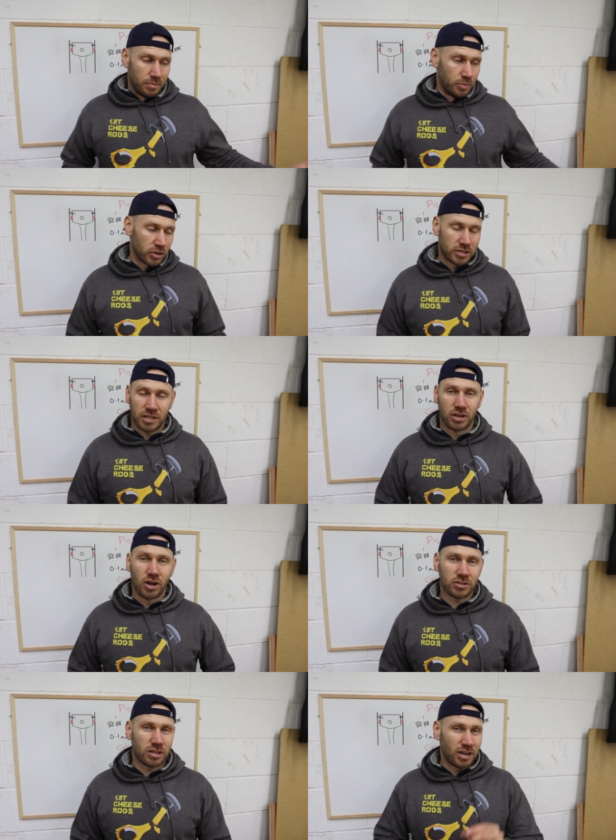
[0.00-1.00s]
But they're
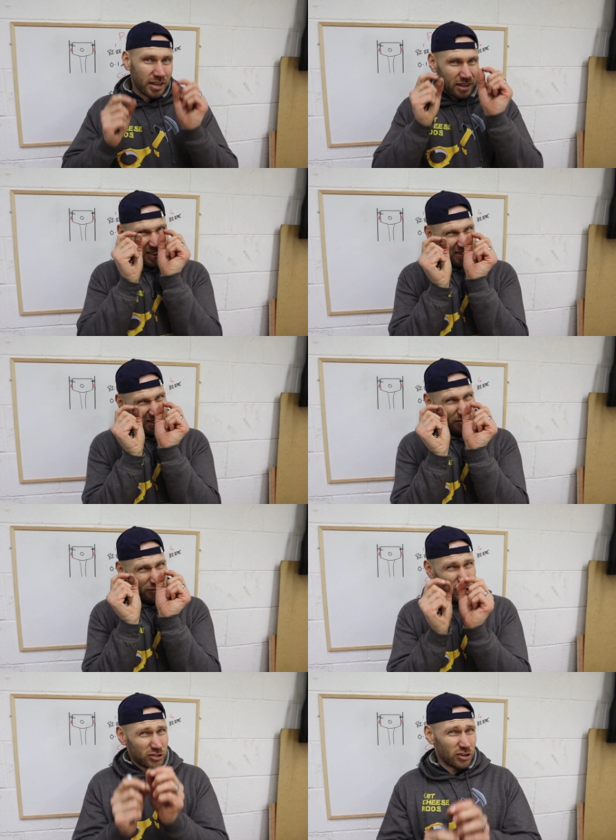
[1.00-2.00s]
not, they're like a, a
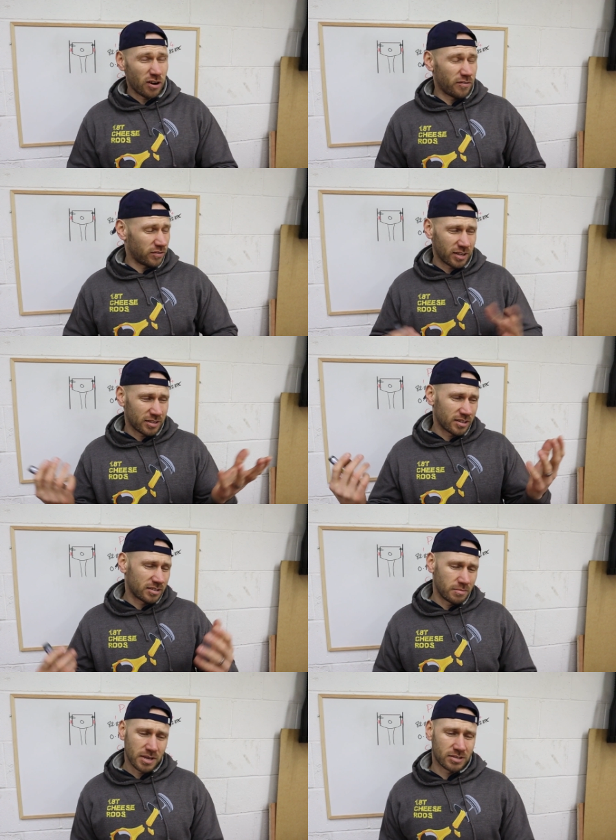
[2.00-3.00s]
fraction off. It,
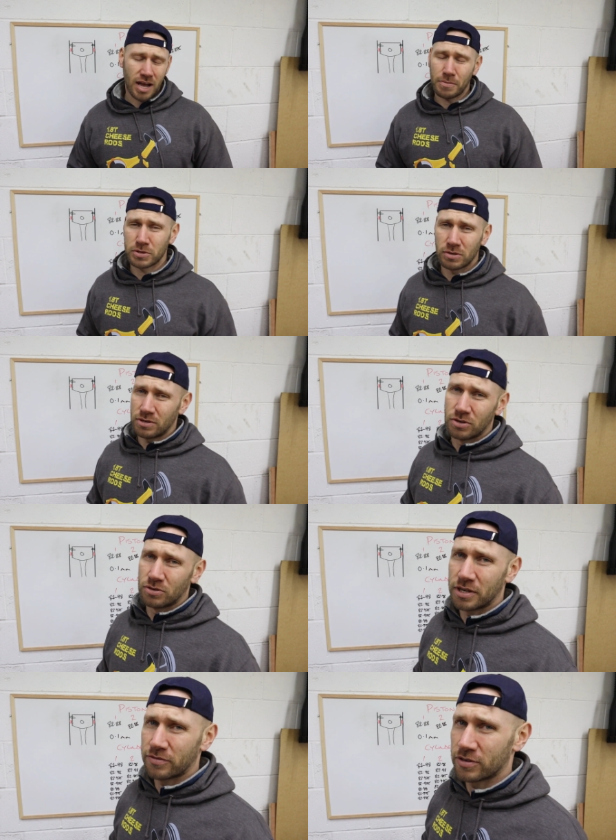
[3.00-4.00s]
it, makes absolutely
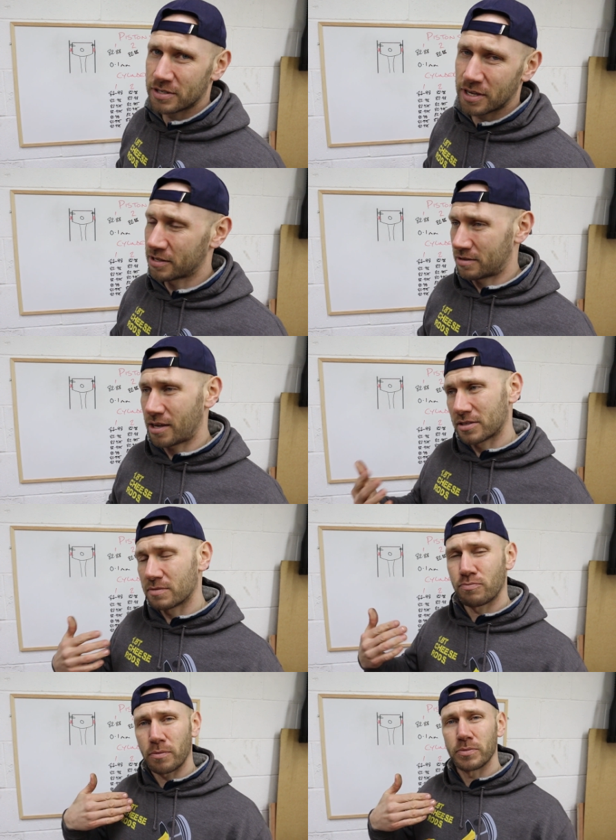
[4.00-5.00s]
no difference that.
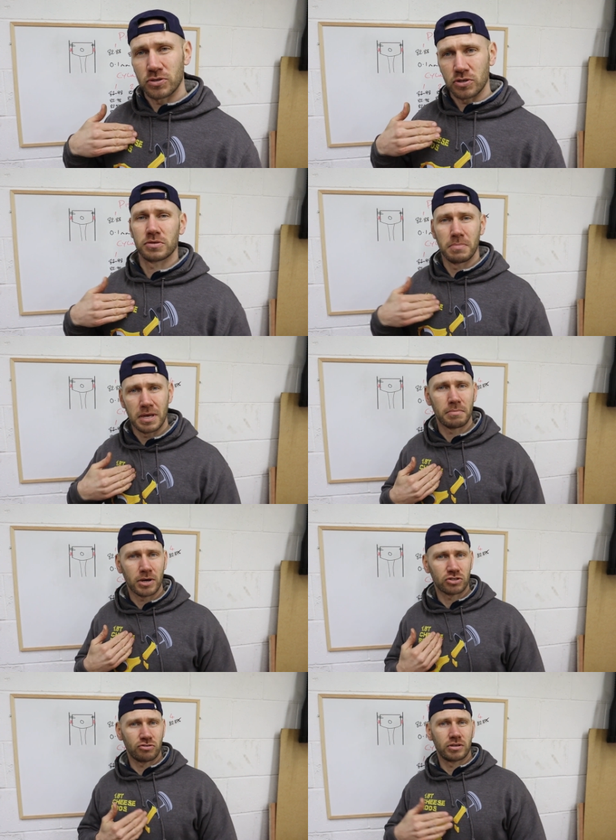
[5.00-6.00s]
That's probably just me
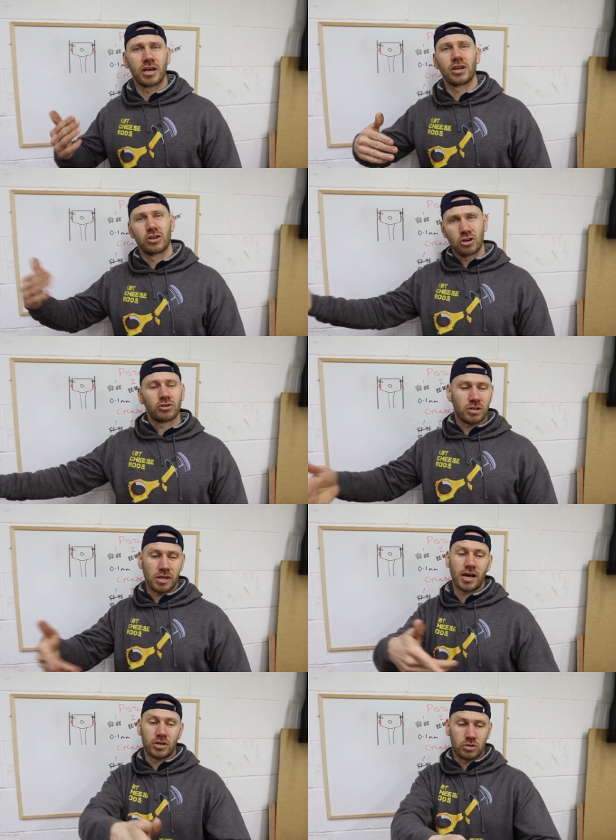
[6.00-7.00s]
measuring and not
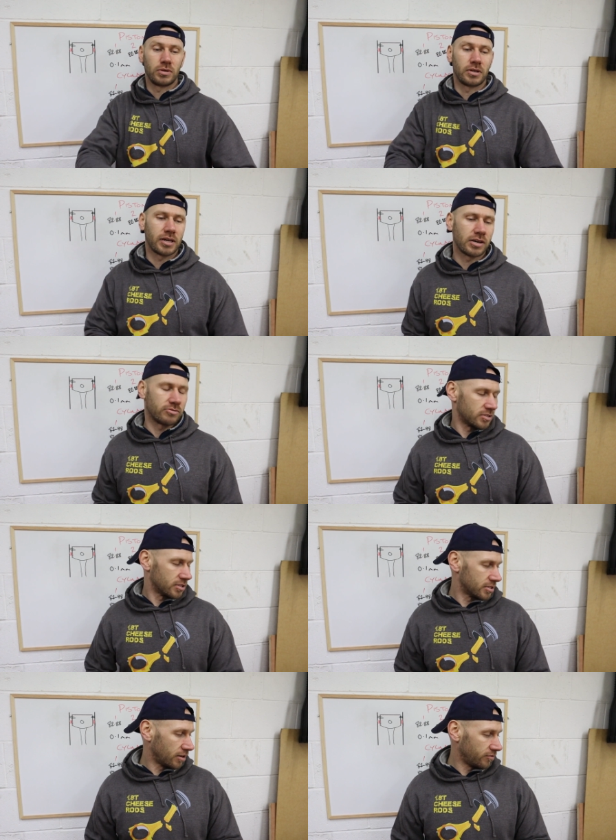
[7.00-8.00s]
the actual clearance
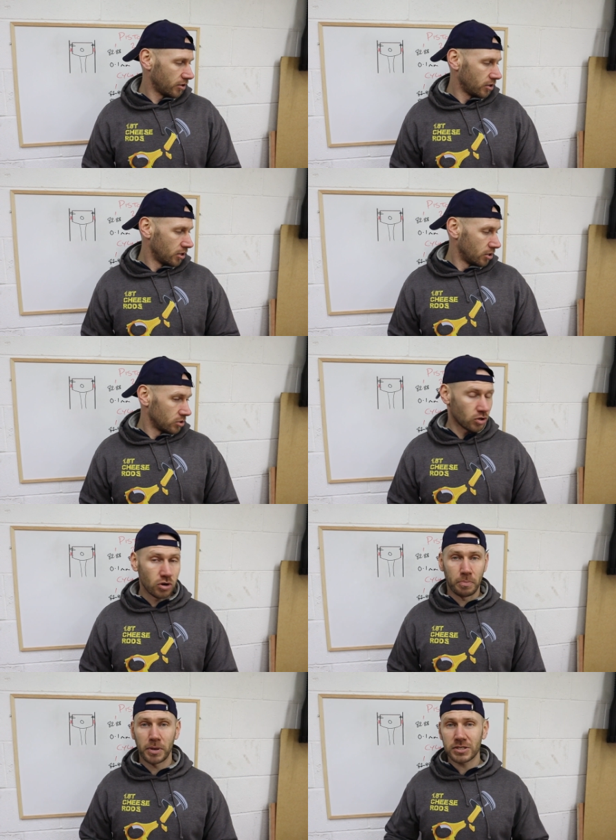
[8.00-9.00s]
itself.
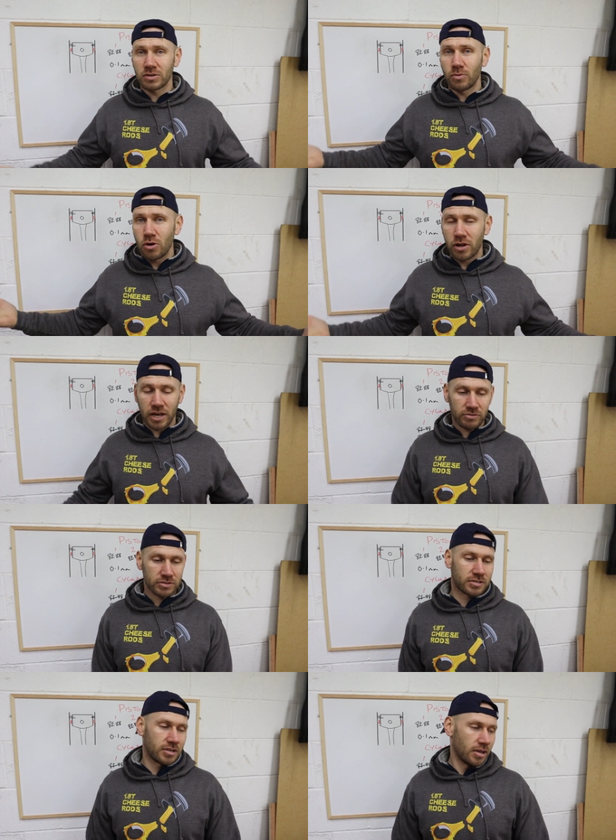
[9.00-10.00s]
So, piston to wall
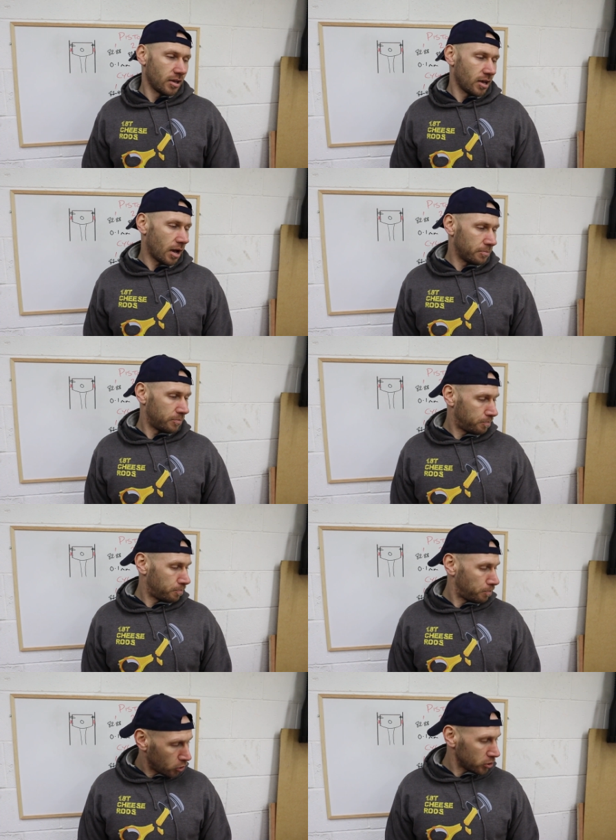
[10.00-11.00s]
clearance, I'm
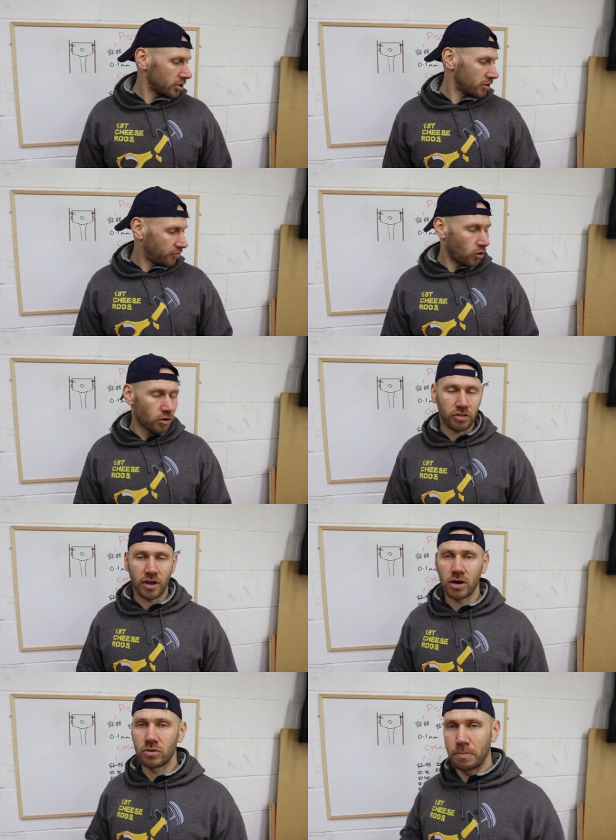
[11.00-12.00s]
putting it at 4
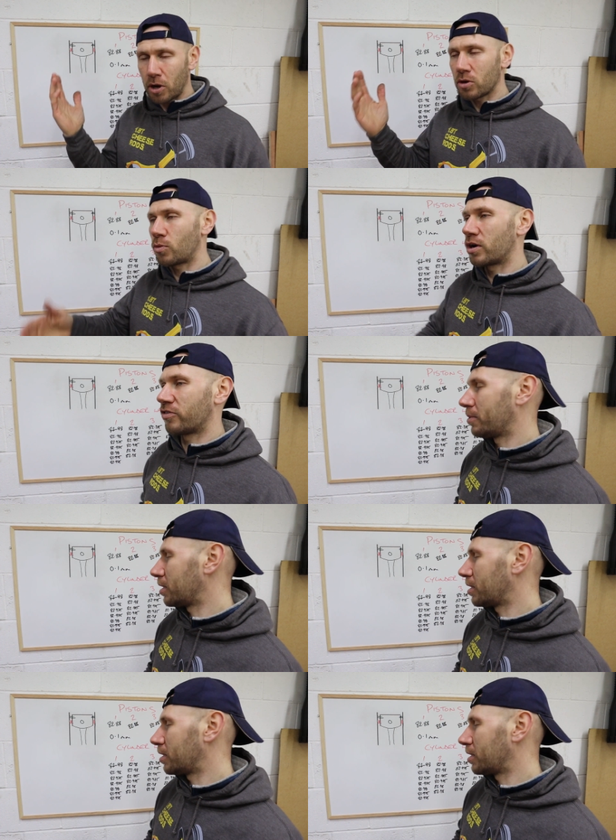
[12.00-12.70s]
thou, one of a